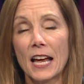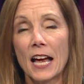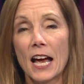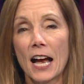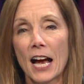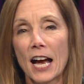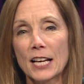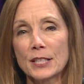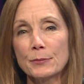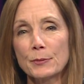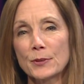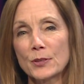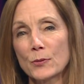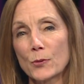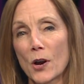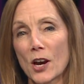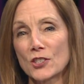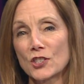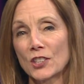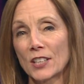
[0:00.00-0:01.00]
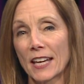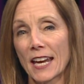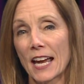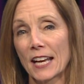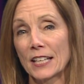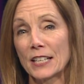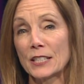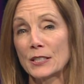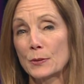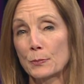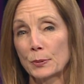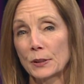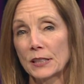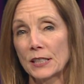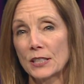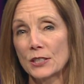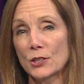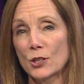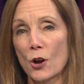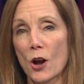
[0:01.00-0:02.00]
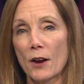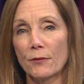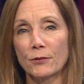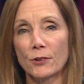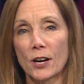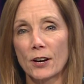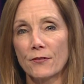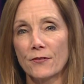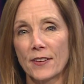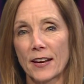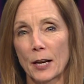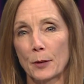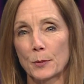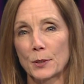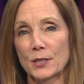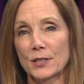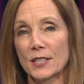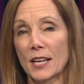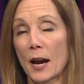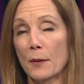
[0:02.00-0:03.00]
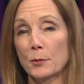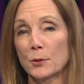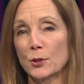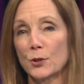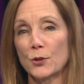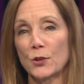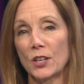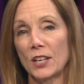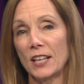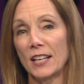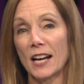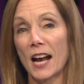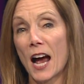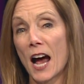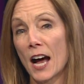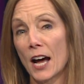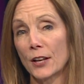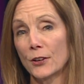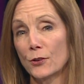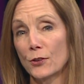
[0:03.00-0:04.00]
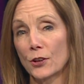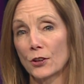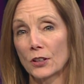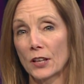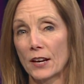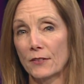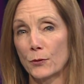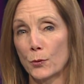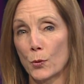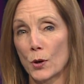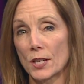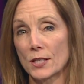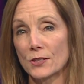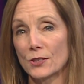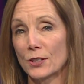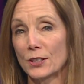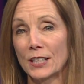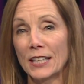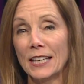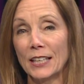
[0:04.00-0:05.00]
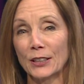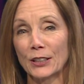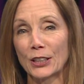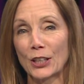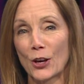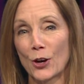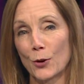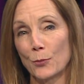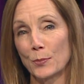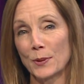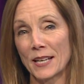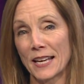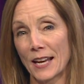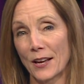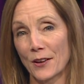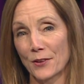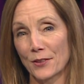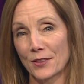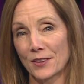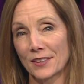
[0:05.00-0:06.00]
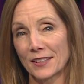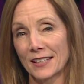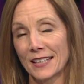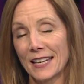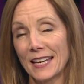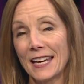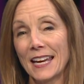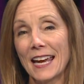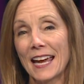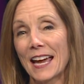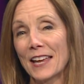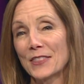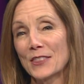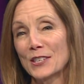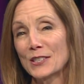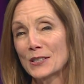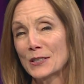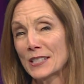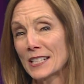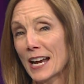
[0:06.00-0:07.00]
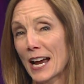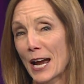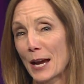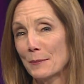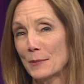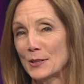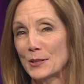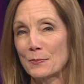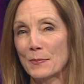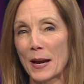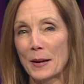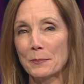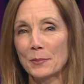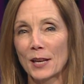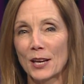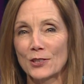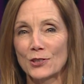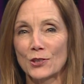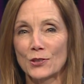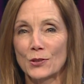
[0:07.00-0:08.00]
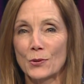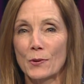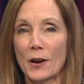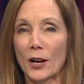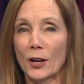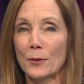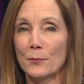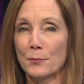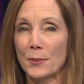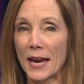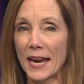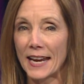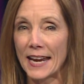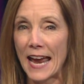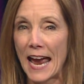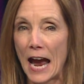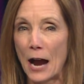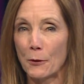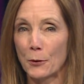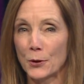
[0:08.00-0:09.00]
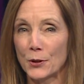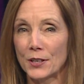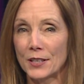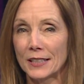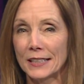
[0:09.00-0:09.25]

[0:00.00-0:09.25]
Hospice of Washington County is pleased to offer our families the opportunity to honor their loved ones on Healing, Hope, and Health. At this time, it's my pleasure to welcome Peg Howard.